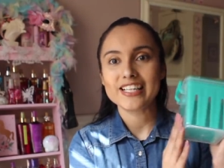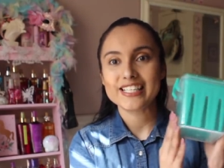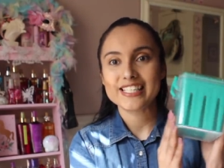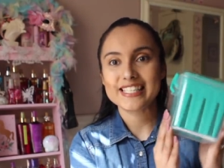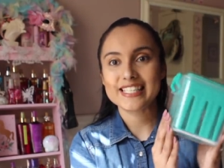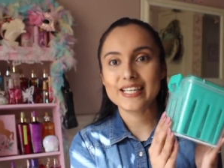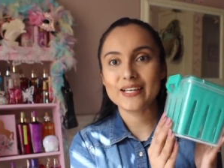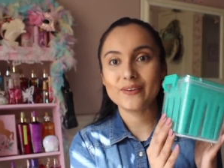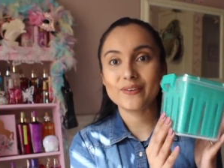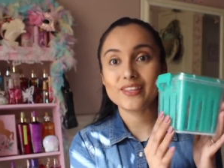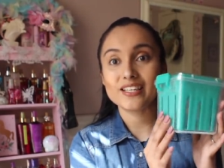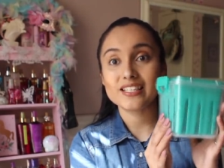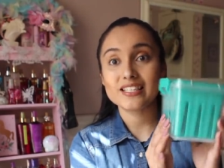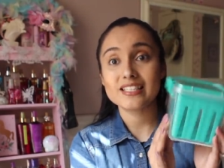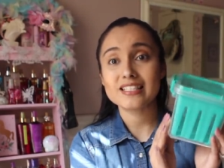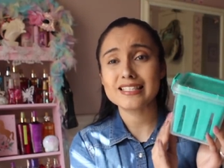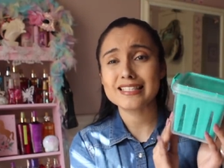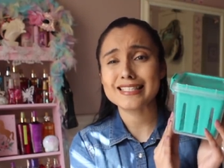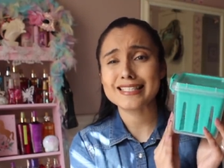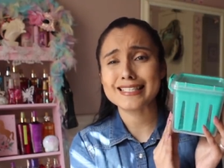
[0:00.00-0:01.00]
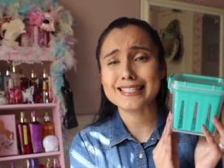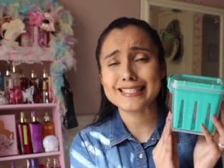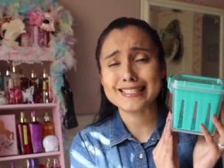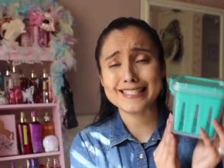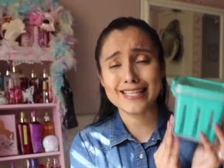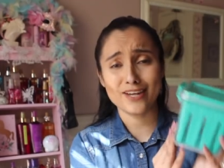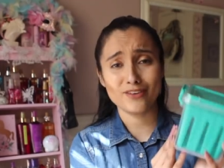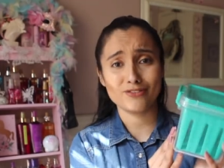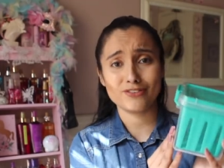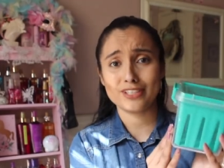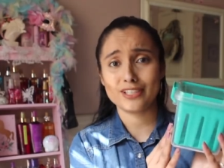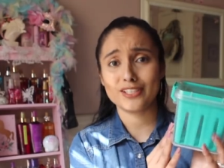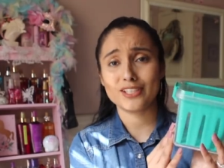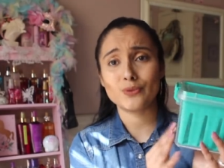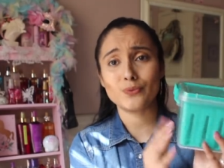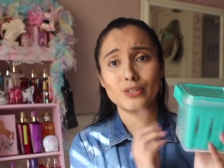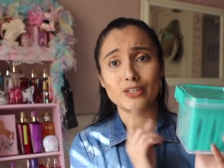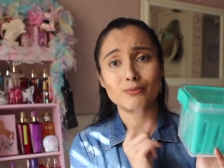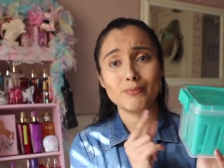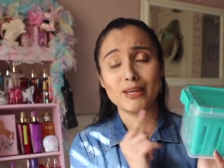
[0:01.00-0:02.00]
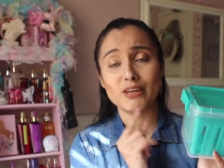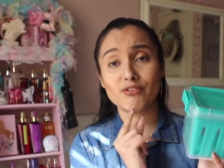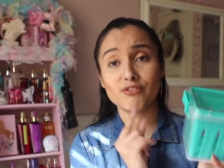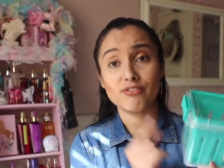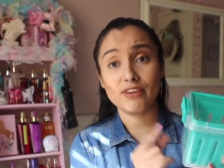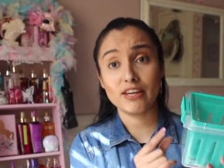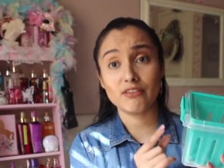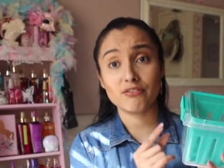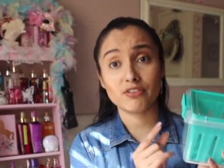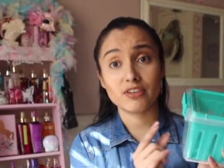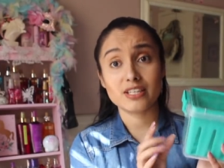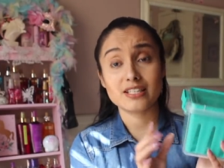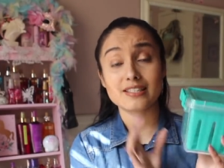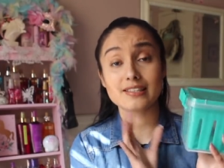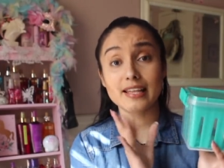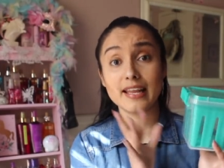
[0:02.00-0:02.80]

So this is definitely one of my favorites.